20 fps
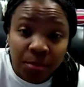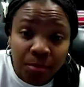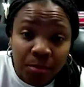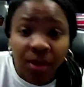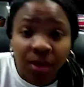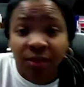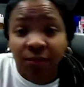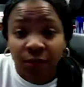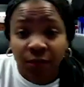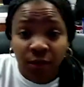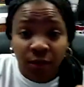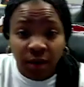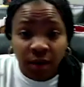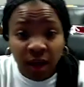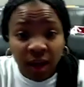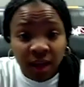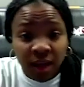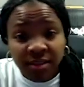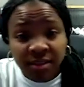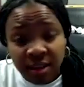But for
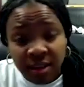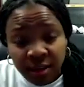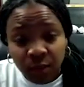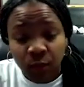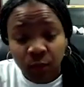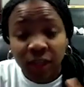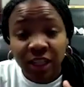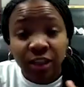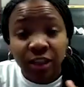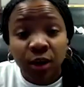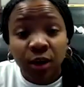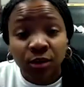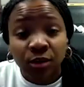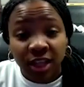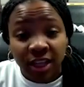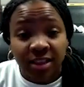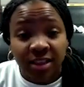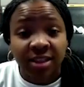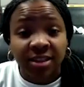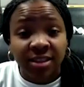us, we know
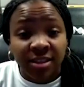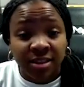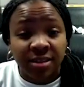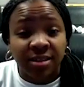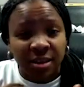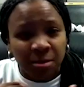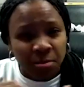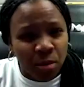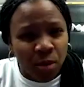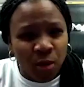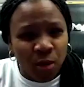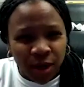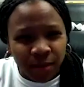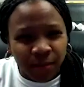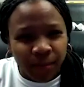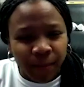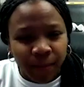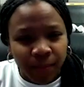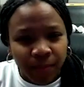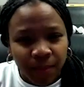that this is
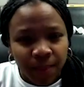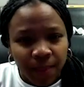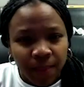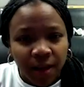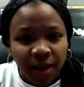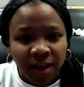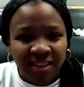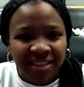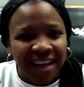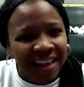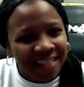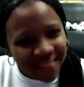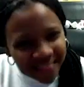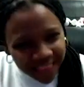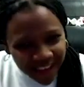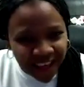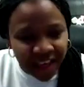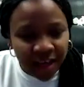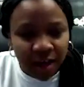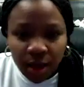important, because I
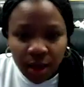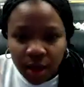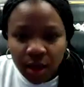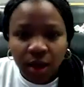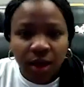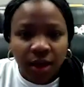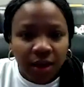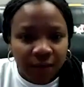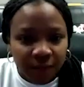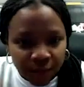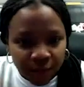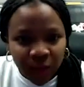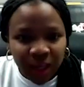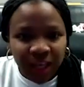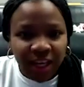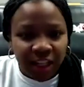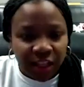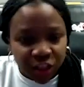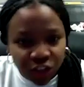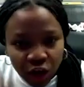think if we
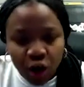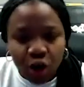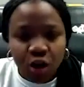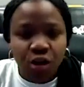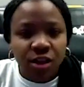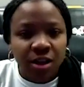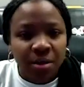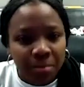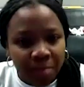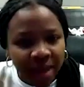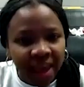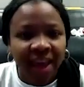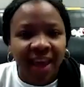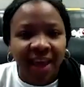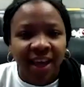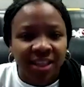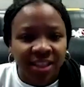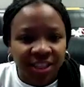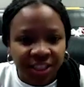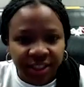can turn the
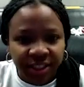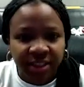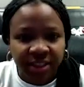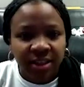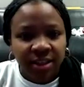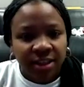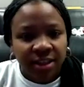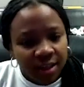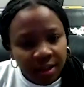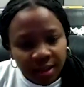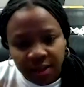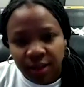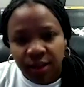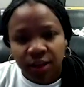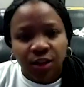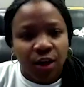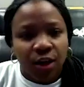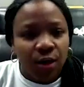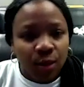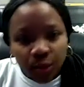page, you
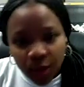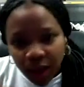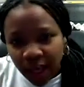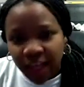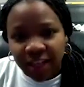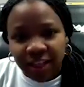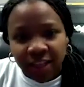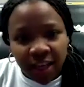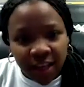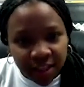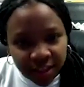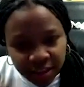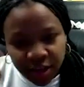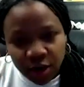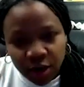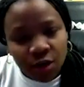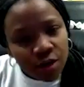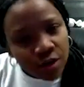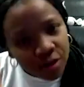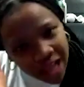know, and
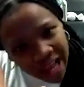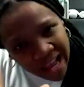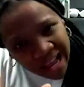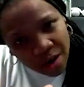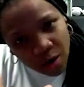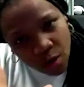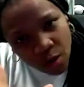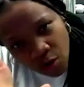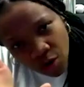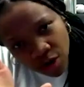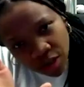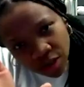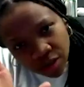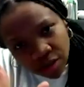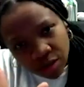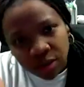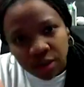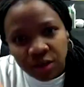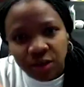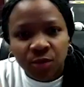turn that
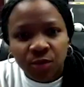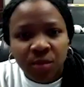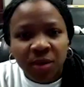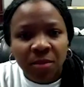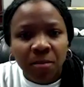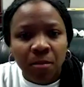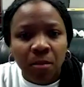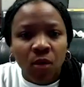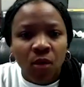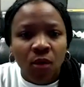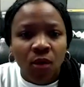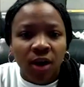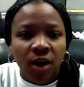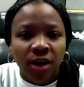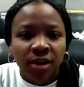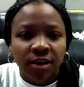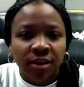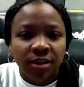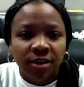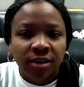corner a little bit more,
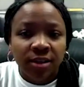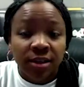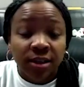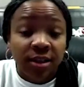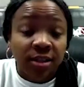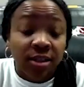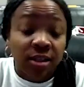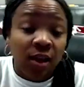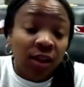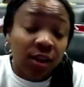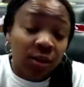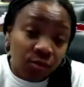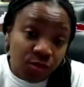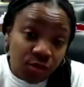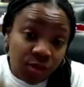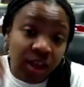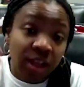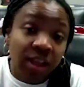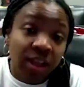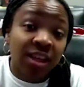it's going to
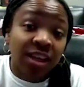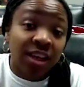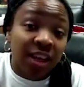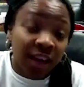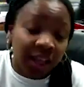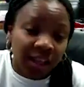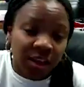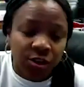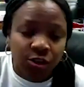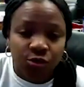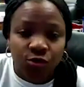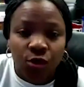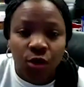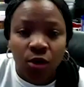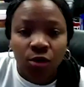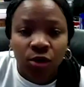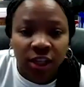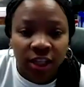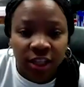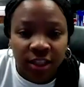really get us
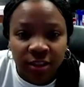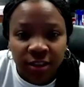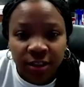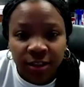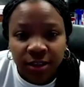rolling